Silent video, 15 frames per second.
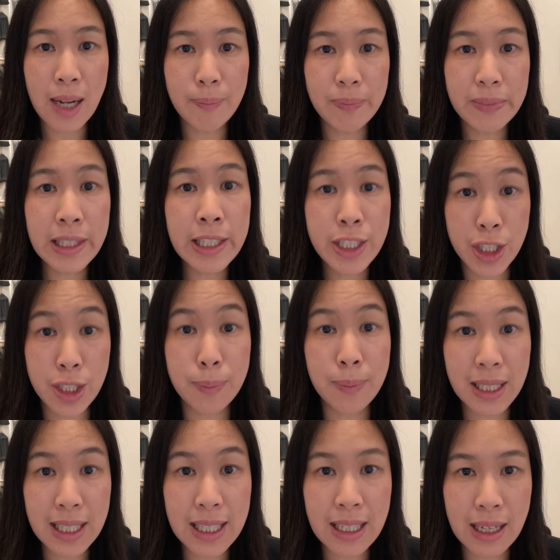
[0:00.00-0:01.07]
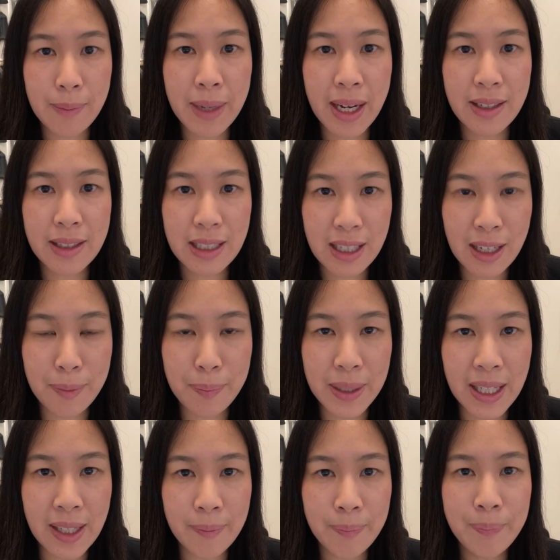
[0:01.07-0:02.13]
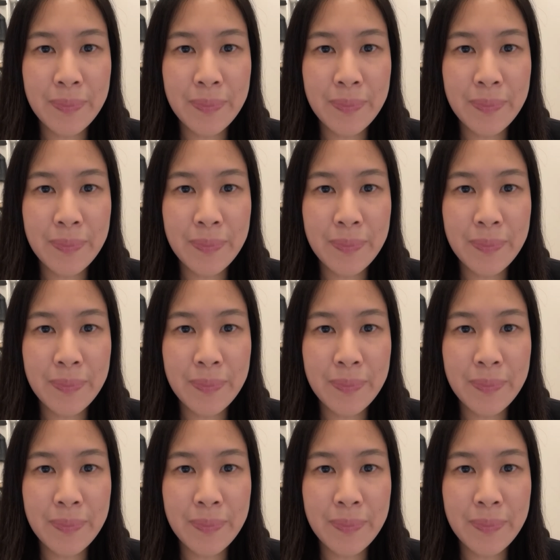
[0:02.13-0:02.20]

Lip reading: legitimately come out of the company.